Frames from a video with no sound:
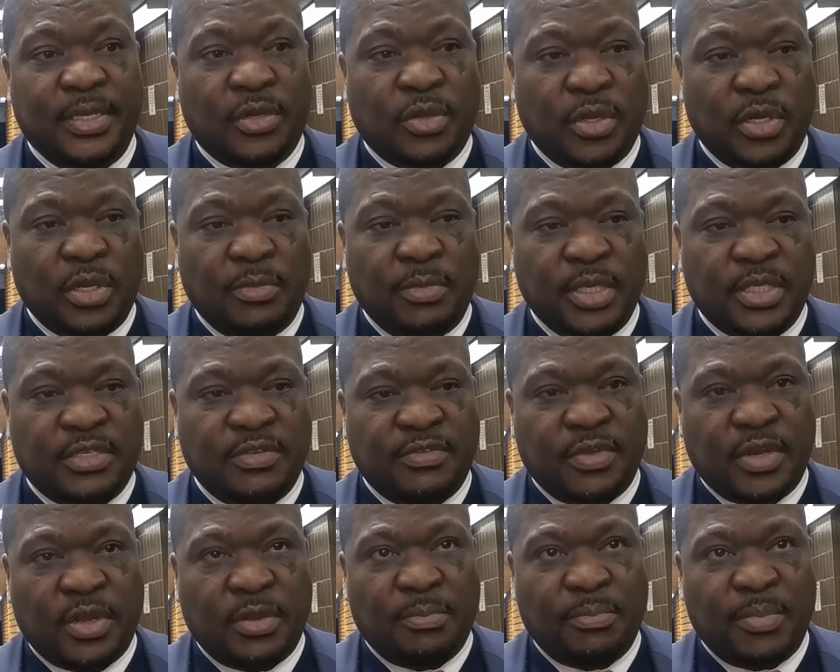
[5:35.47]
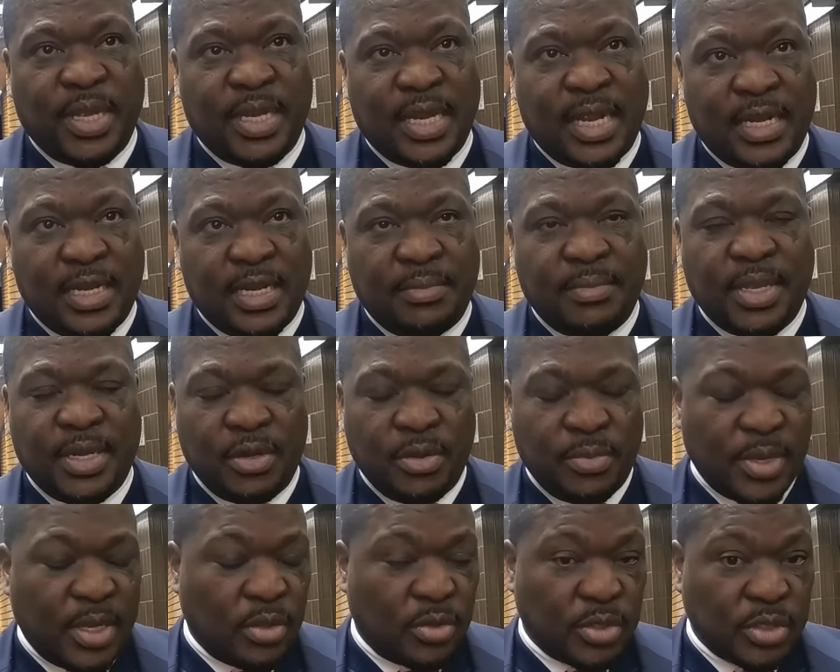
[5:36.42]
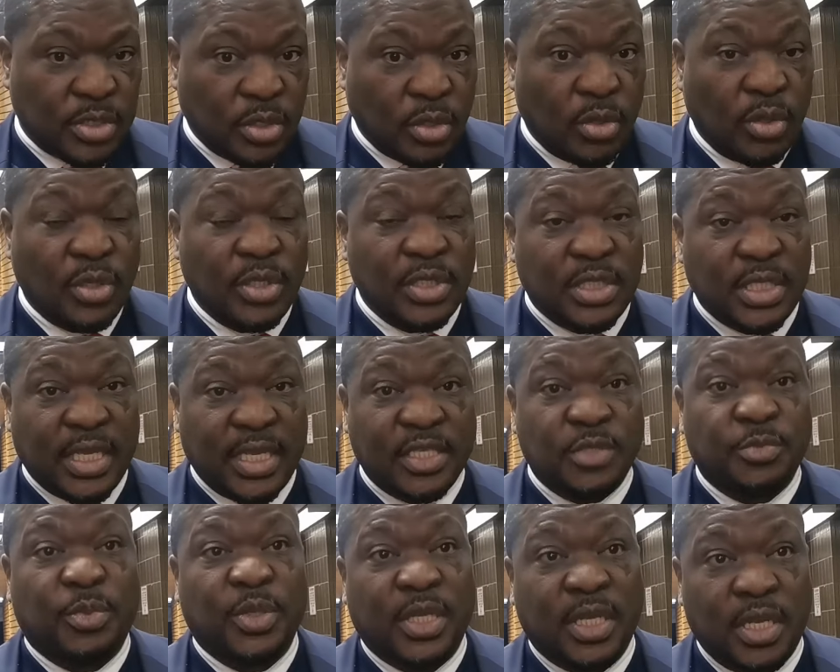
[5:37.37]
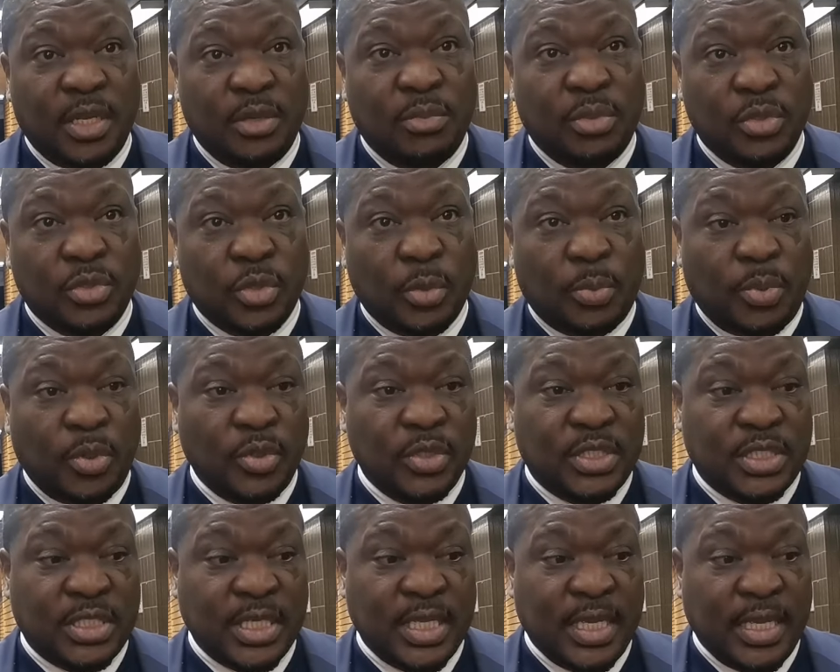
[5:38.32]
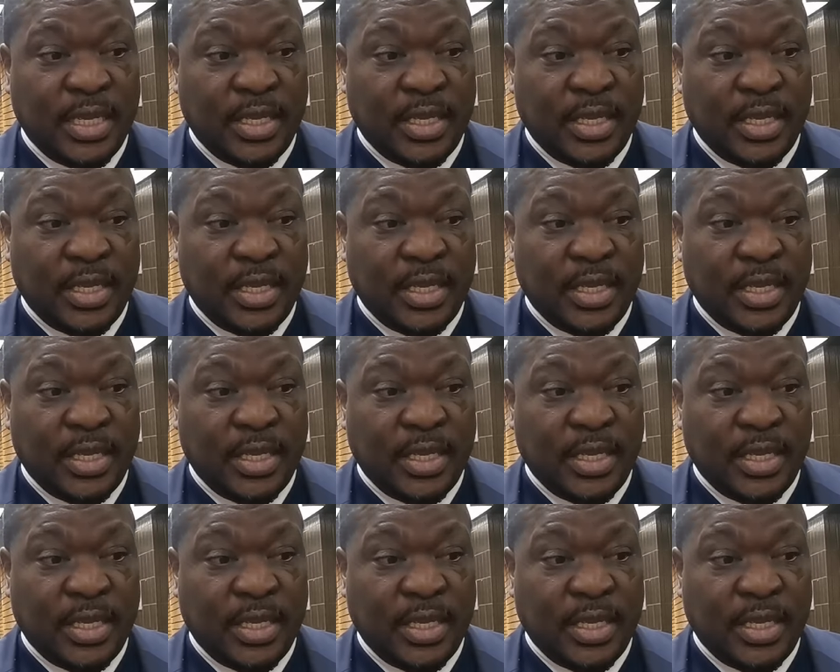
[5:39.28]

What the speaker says: economic development, Alderman Nomadlozi Nkosi, has been able to put,